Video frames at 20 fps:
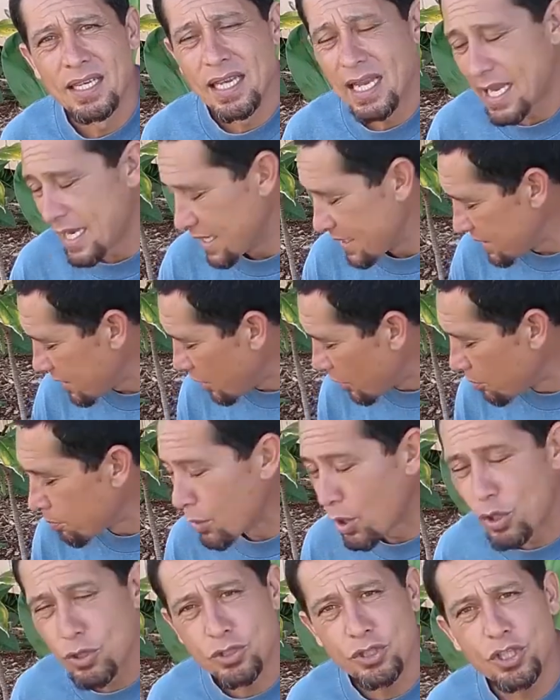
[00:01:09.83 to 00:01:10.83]
and I'll
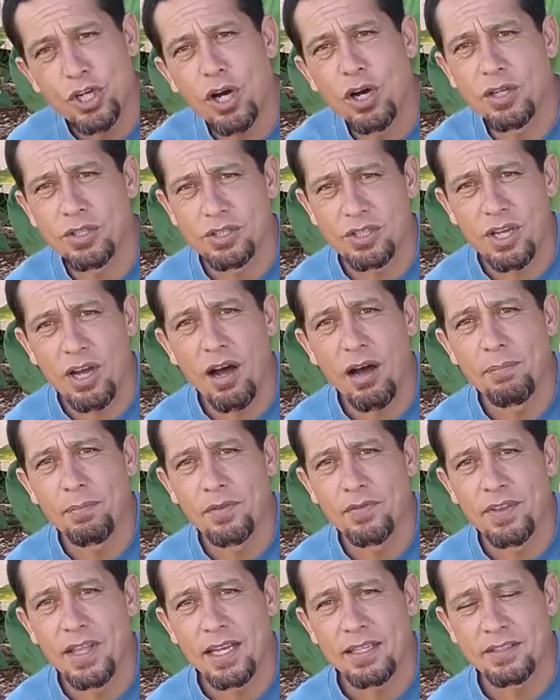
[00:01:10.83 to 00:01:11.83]
mulch on top
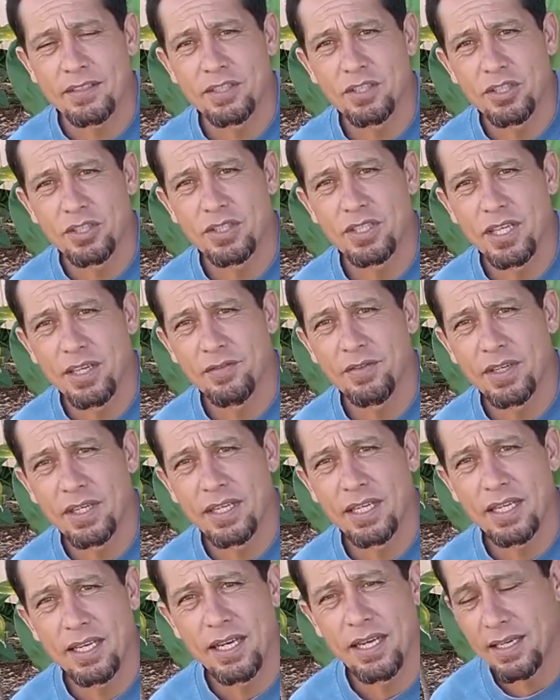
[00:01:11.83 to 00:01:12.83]
of that to just give it
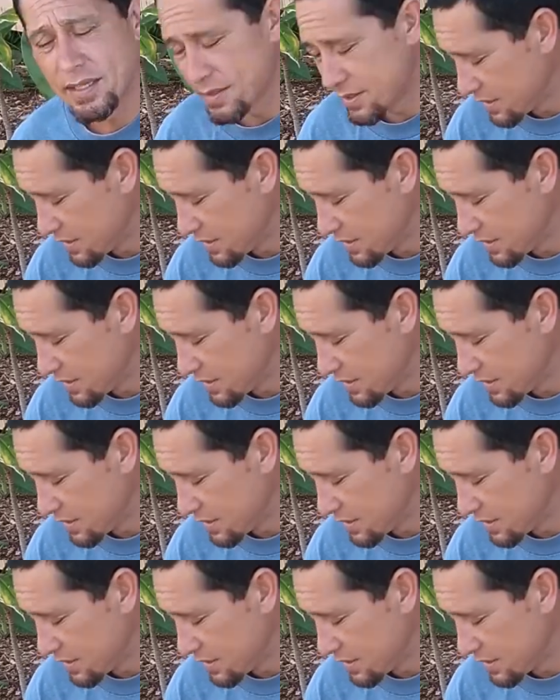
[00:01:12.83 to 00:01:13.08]
a